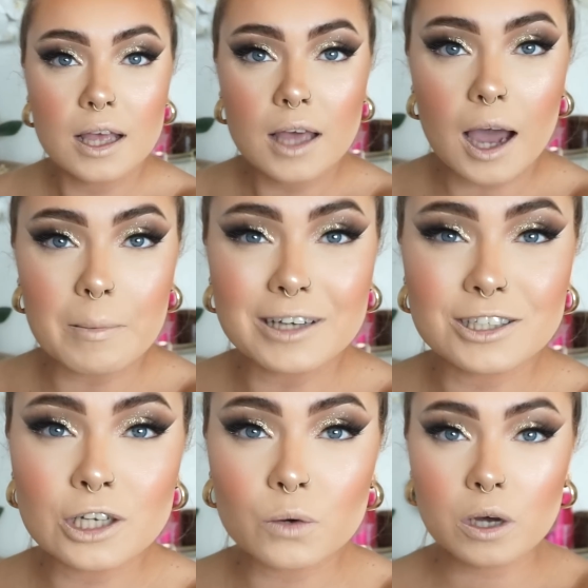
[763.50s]
I'm actually
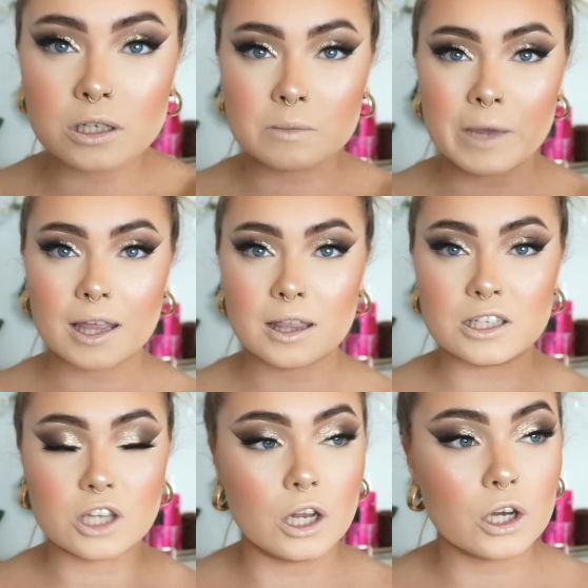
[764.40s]
not wanting to make
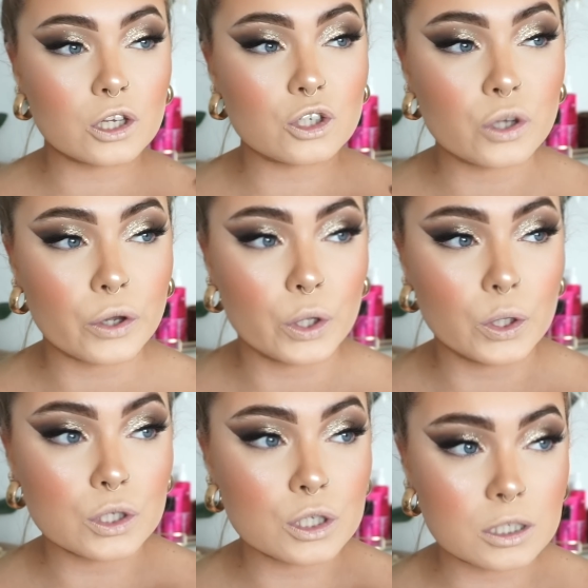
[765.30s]
this look too
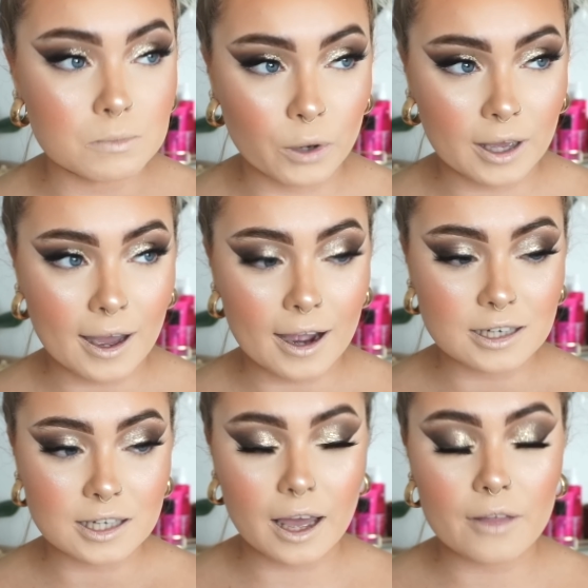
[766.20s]
smoky
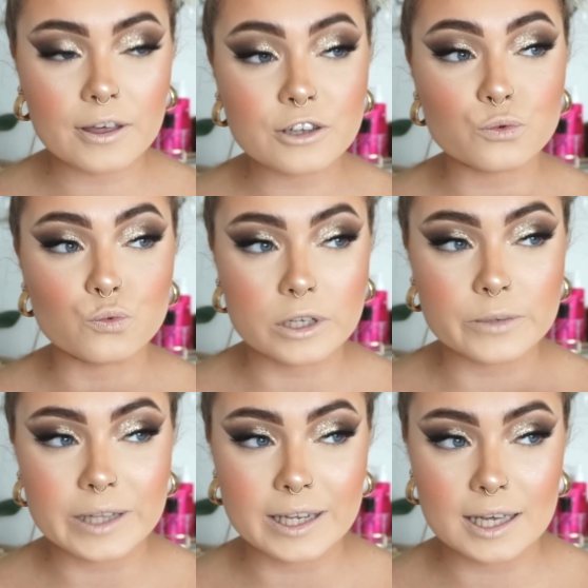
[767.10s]
actually. I think it's really,
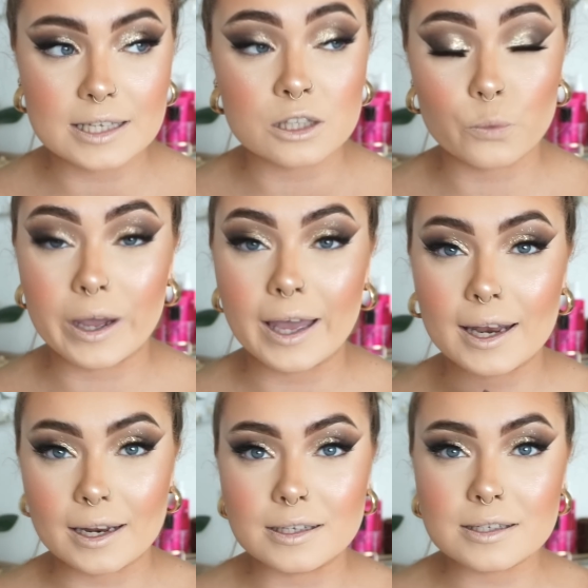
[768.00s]
really nice the way
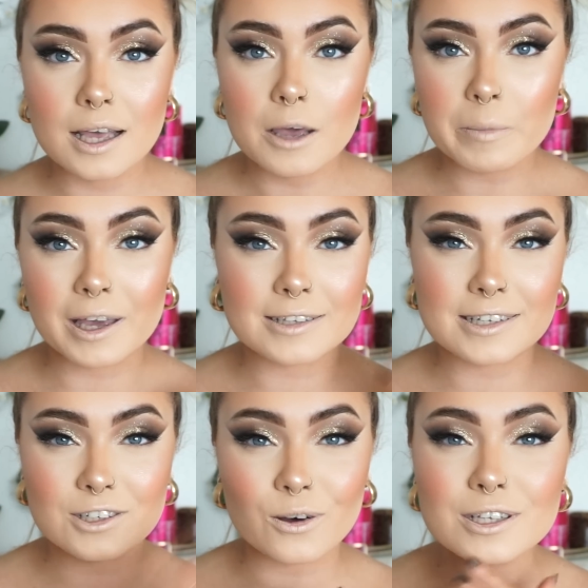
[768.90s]
it is, because it
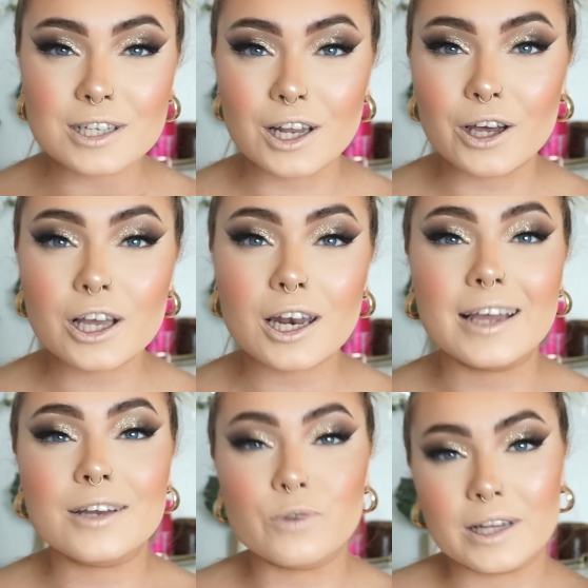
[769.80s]
does look like
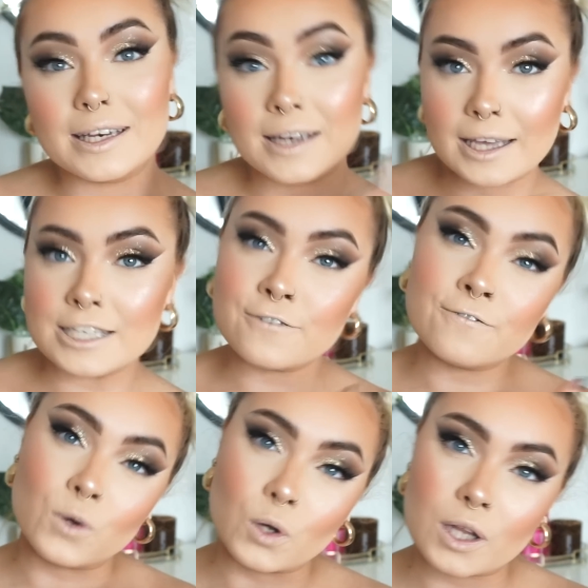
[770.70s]
really nice
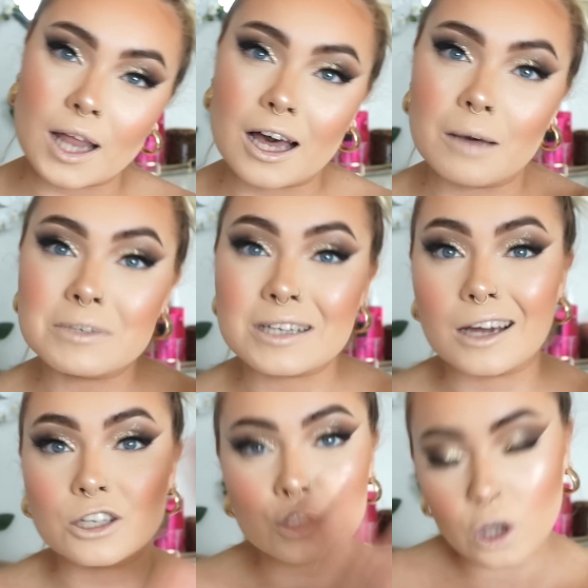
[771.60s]
full glam
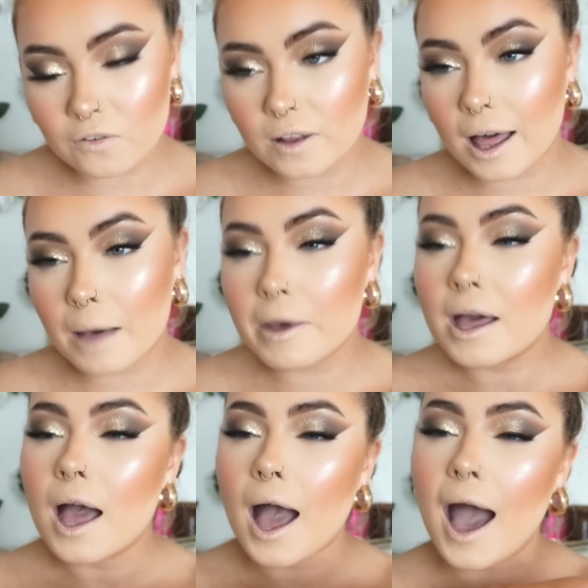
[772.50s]
slash soft glam,
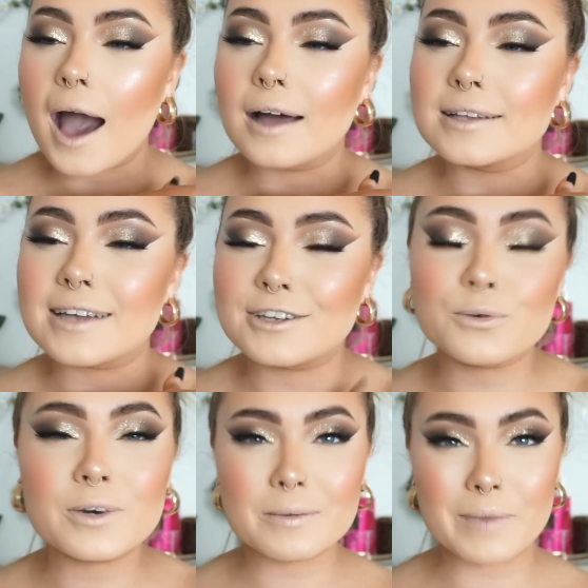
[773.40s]
and I don't
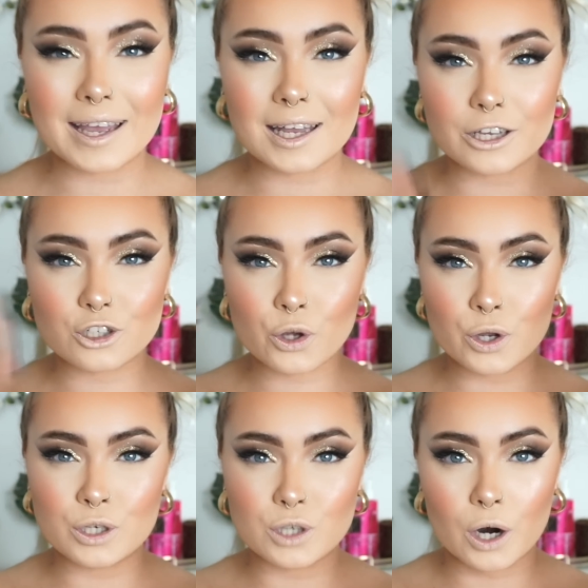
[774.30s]
want to make it like too
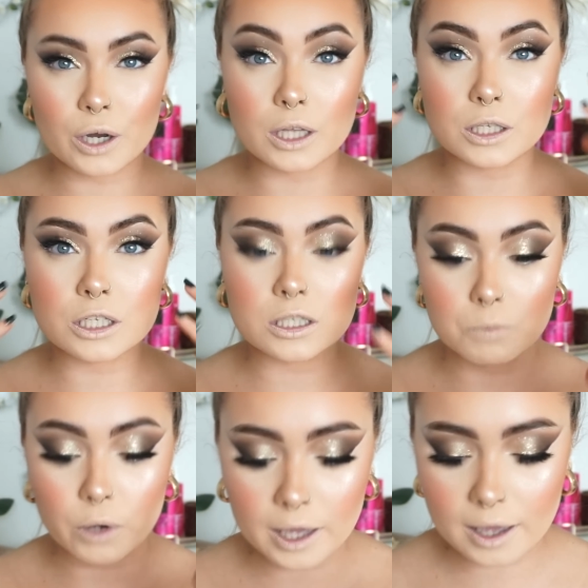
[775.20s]
dark and
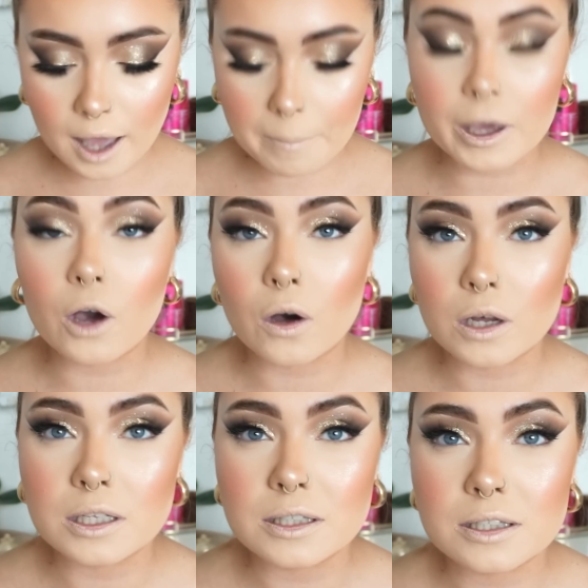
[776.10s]
smoky
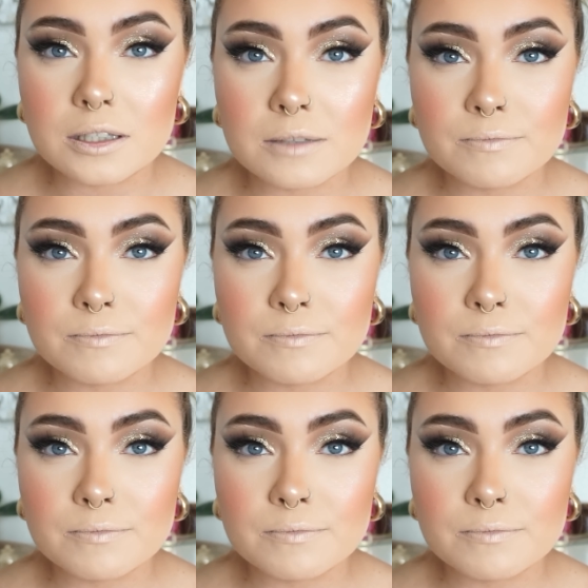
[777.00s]
because